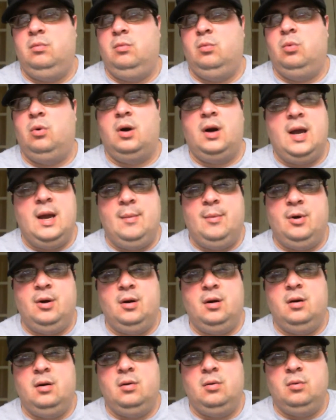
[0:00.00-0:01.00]

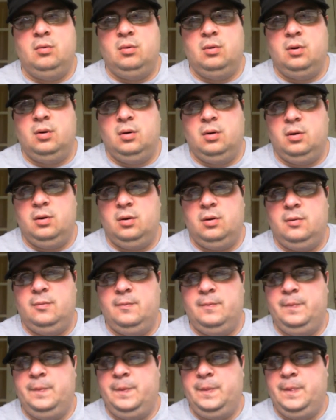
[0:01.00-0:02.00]
Warhammer or
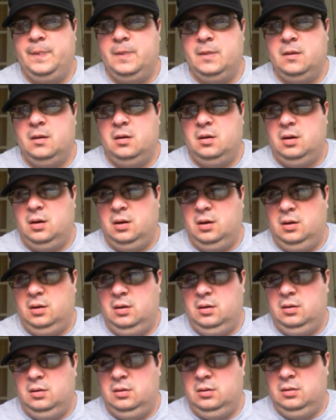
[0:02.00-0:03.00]

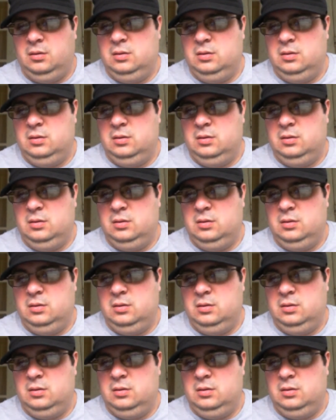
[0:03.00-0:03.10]
uh,